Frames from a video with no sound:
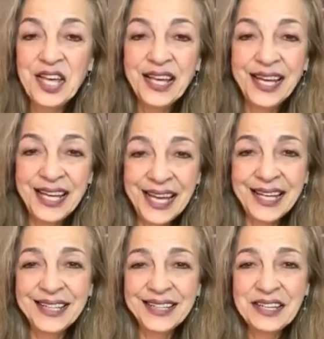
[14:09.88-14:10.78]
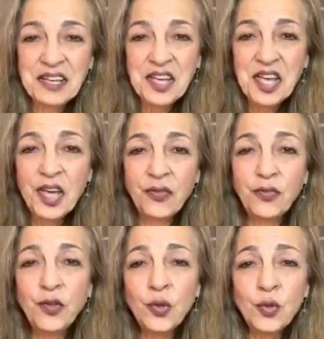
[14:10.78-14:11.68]
Again, if
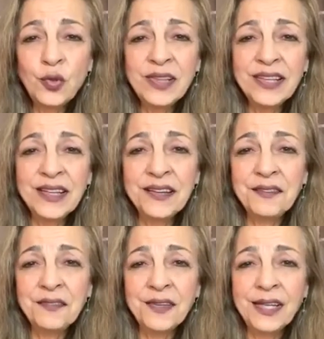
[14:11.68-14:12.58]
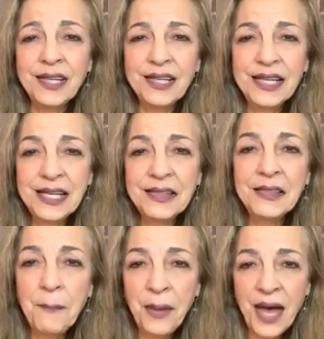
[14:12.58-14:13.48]
you live in
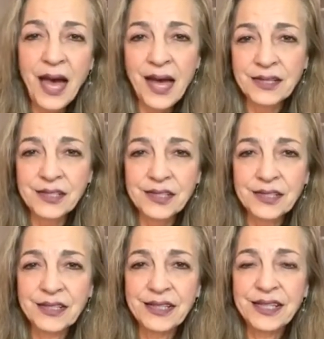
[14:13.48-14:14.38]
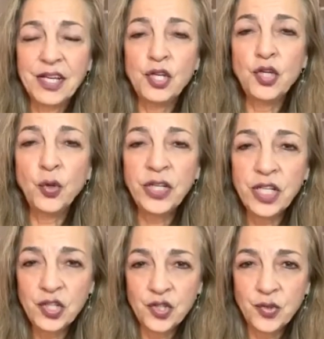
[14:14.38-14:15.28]
the past, in your
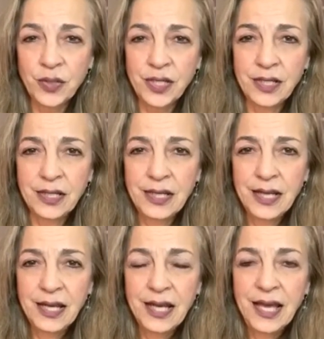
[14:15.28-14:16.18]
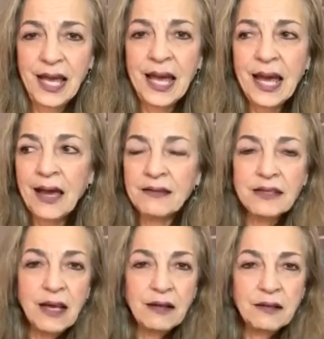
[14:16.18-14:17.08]
history, and
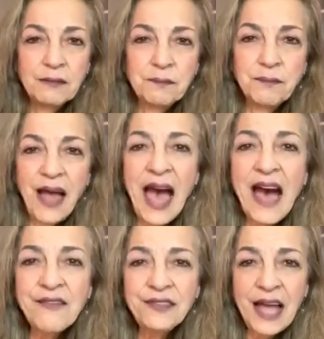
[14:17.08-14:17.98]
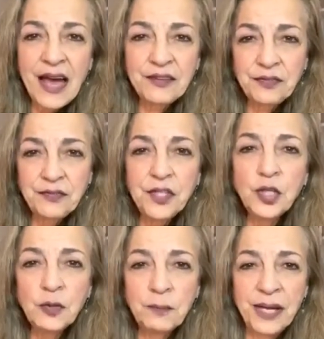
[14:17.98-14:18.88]
have that
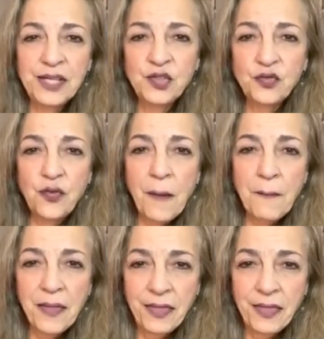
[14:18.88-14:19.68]
fear base from